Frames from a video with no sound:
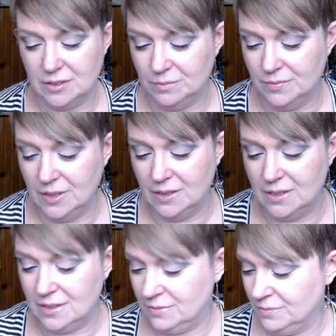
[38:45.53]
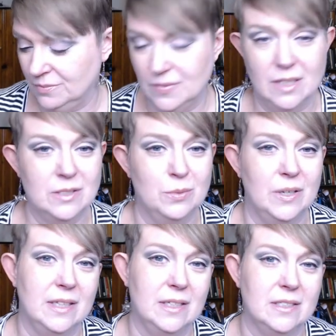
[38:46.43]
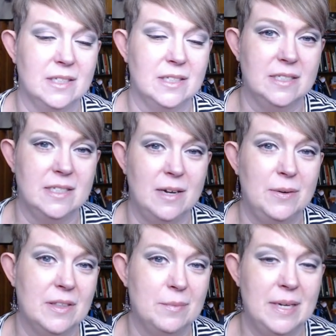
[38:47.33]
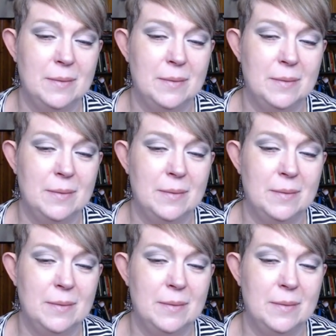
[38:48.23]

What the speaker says: It's one that's going to stay with me.